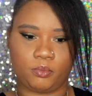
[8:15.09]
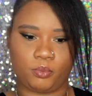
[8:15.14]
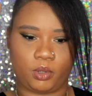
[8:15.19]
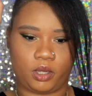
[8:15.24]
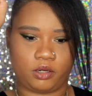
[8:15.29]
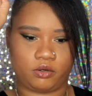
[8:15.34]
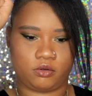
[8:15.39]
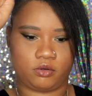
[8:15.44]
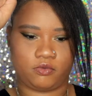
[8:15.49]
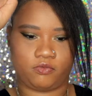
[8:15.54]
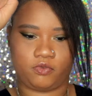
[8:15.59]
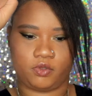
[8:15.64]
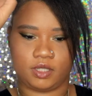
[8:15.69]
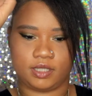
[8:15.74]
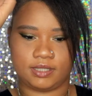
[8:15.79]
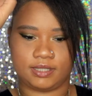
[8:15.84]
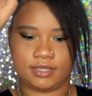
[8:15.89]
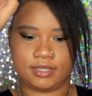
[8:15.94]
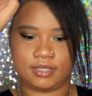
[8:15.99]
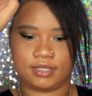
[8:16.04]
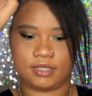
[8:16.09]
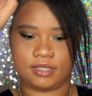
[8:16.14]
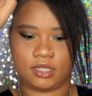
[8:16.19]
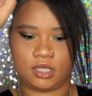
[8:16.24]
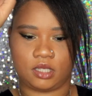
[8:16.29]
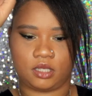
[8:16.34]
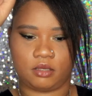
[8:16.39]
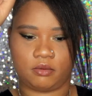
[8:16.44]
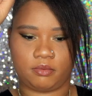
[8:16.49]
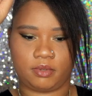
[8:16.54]
But I don't know if you can
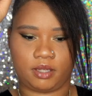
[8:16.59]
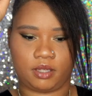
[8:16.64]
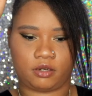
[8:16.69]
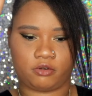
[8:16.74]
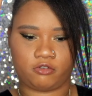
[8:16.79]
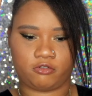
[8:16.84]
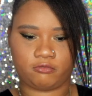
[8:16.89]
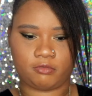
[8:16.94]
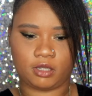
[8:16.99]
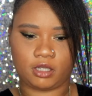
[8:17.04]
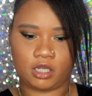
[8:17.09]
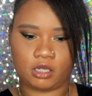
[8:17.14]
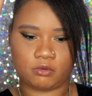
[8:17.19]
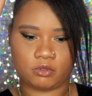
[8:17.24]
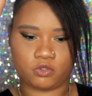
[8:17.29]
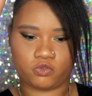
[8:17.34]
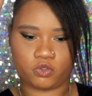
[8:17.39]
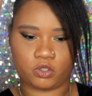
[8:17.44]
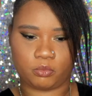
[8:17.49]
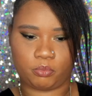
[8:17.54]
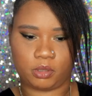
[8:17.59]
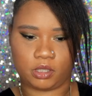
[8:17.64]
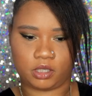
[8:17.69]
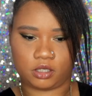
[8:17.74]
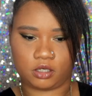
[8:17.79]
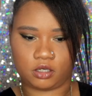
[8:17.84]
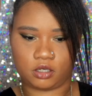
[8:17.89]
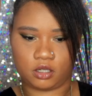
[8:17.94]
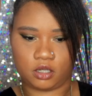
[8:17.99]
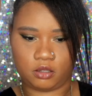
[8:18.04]
see it. I don't know if my camera is really
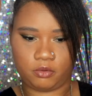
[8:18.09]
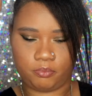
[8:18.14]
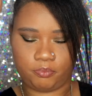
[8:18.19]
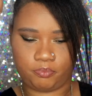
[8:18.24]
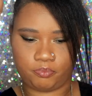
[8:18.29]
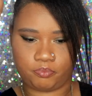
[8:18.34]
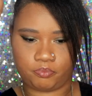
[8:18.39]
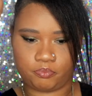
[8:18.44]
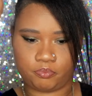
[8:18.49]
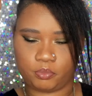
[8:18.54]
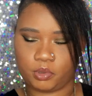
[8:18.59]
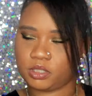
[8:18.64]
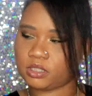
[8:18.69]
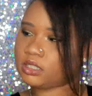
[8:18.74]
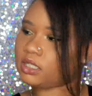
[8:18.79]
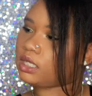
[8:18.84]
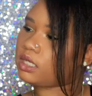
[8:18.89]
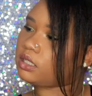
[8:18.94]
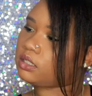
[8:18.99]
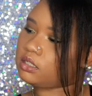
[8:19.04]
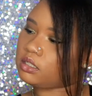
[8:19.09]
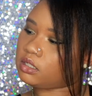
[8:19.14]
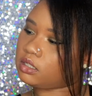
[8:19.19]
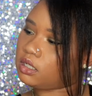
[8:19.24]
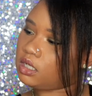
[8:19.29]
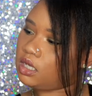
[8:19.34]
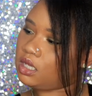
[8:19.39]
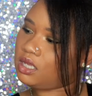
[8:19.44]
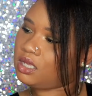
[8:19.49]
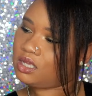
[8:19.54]
picking it up. But it's like
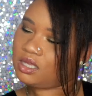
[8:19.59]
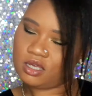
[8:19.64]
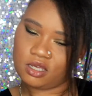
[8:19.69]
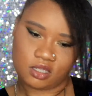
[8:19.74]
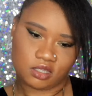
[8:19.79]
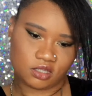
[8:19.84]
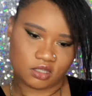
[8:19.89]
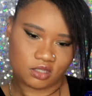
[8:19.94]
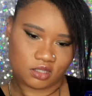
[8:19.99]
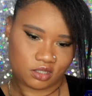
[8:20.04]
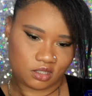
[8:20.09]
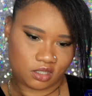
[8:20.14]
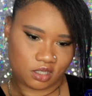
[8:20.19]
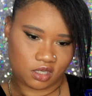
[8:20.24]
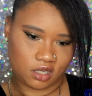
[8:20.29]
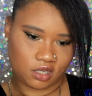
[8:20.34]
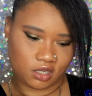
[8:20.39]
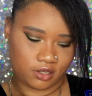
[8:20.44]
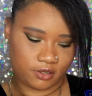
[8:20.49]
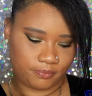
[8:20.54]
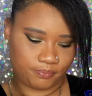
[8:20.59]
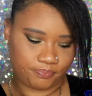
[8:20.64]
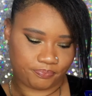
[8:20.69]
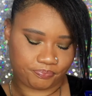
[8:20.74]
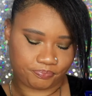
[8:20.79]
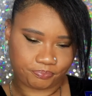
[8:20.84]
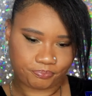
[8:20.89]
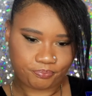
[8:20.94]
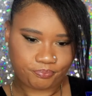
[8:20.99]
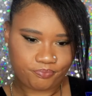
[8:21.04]
the
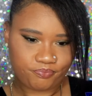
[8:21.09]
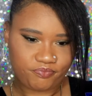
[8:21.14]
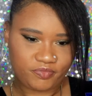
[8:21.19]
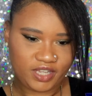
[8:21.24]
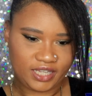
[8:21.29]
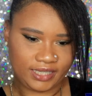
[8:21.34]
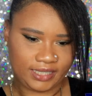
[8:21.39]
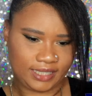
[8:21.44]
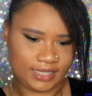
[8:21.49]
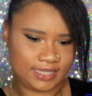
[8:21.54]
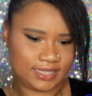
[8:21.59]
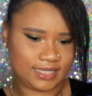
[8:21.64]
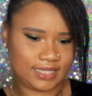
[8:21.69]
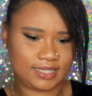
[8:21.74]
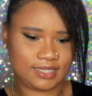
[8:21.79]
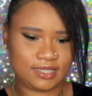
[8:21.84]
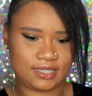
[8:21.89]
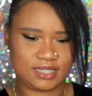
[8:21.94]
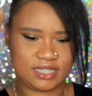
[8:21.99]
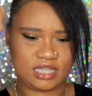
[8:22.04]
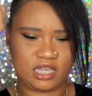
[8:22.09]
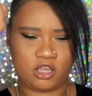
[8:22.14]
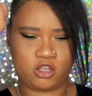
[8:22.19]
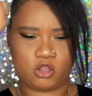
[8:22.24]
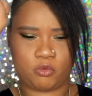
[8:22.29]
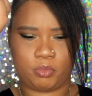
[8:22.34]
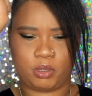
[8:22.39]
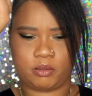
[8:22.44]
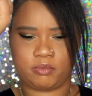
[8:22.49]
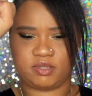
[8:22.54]
consistency
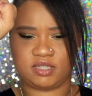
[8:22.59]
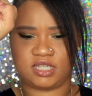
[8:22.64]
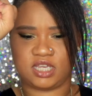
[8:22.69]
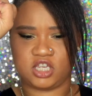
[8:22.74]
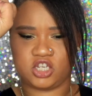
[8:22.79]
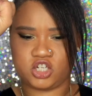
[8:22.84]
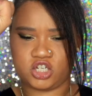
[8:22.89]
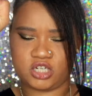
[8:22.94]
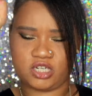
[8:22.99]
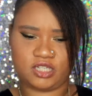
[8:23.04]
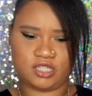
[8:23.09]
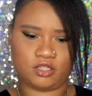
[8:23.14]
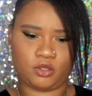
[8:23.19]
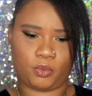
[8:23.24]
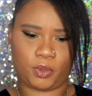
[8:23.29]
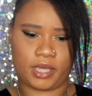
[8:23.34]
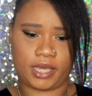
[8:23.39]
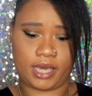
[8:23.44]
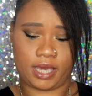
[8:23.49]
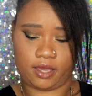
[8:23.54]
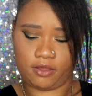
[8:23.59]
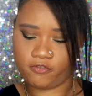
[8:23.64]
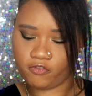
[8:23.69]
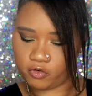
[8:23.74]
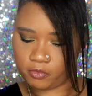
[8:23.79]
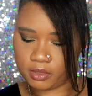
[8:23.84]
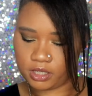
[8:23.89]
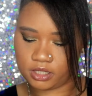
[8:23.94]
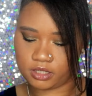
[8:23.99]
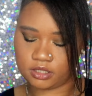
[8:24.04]
of the pigmentation is okay
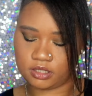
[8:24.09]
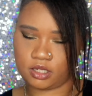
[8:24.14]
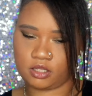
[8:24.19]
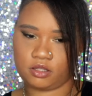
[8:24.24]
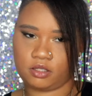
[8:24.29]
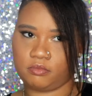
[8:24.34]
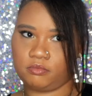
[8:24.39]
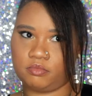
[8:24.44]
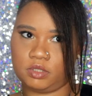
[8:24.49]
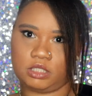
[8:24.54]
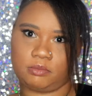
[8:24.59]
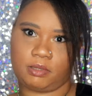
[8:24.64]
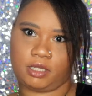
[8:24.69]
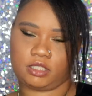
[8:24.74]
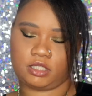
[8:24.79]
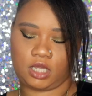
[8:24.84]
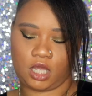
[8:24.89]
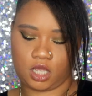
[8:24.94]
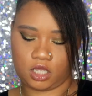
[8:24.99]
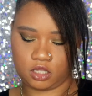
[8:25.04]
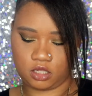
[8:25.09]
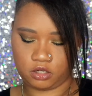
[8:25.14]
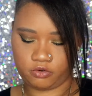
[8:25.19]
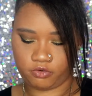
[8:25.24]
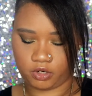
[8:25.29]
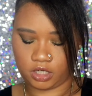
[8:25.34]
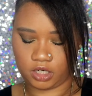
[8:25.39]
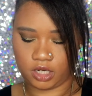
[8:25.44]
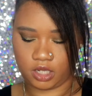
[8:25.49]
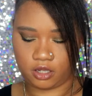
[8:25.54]
for me. It's nothing spectacular
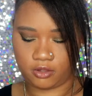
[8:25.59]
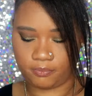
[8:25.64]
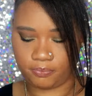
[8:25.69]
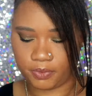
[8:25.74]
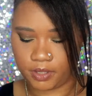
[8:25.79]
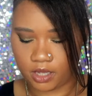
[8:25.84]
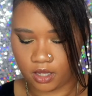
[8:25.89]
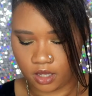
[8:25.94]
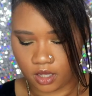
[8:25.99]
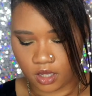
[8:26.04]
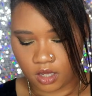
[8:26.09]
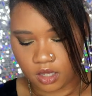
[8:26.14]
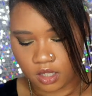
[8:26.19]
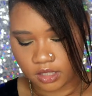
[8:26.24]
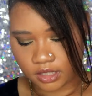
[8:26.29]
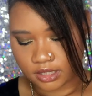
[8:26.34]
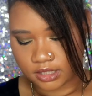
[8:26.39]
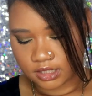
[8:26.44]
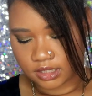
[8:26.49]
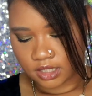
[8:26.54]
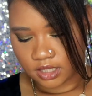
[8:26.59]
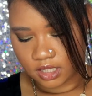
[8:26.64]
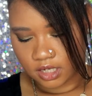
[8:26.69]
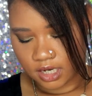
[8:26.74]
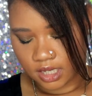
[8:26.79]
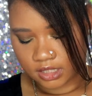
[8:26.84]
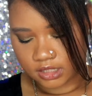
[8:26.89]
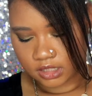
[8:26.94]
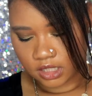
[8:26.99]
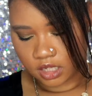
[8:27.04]
right now. Let's see. The
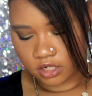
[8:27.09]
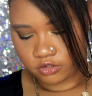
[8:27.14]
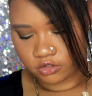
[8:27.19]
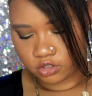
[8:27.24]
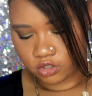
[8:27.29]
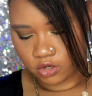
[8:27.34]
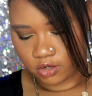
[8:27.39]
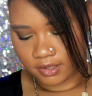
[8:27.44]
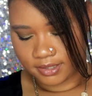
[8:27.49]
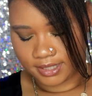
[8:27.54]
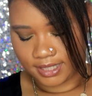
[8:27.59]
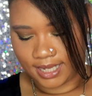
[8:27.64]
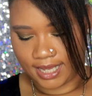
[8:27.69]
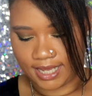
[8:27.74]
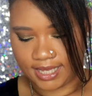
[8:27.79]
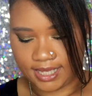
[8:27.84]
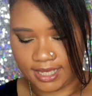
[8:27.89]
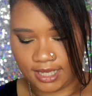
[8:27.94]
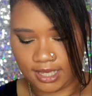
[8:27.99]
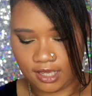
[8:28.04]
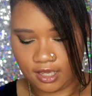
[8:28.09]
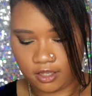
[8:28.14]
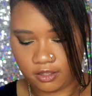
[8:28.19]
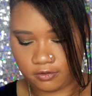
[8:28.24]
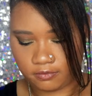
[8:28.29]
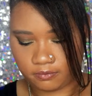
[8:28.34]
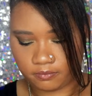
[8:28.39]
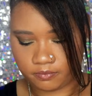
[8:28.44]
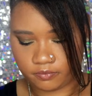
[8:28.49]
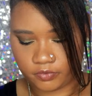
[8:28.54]
next color is called Nikki.
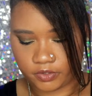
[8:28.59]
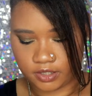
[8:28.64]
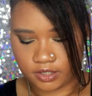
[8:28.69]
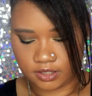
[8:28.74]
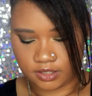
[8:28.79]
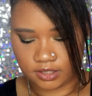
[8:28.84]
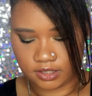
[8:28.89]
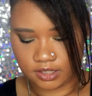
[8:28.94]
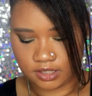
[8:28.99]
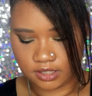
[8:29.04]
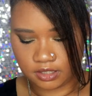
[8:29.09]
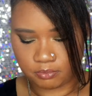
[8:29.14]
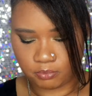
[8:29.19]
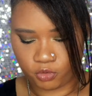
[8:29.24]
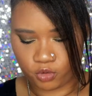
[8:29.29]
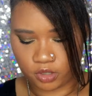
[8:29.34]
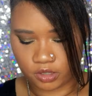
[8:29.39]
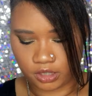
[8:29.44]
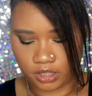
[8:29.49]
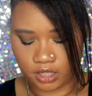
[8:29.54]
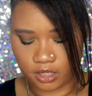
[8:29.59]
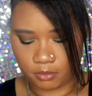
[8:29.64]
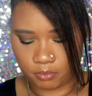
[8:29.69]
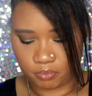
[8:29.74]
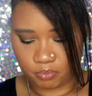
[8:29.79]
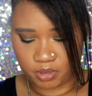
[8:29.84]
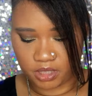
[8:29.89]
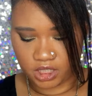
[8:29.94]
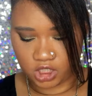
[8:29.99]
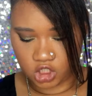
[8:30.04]
And this is more like a
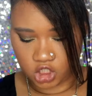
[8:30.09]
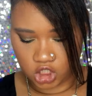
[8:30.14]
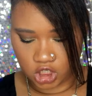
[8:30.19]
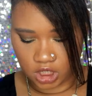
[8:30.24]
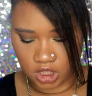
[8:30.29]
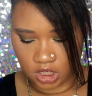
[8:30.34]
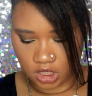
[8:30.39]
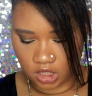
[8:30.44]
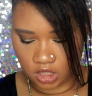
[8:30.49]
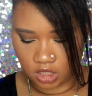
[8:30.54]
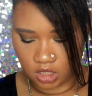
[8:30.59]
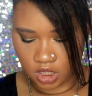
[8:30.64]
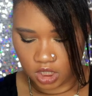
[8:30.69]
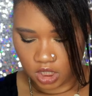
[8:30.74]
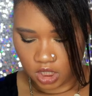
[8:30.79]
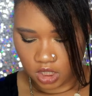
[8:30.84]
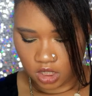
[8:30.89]
peachy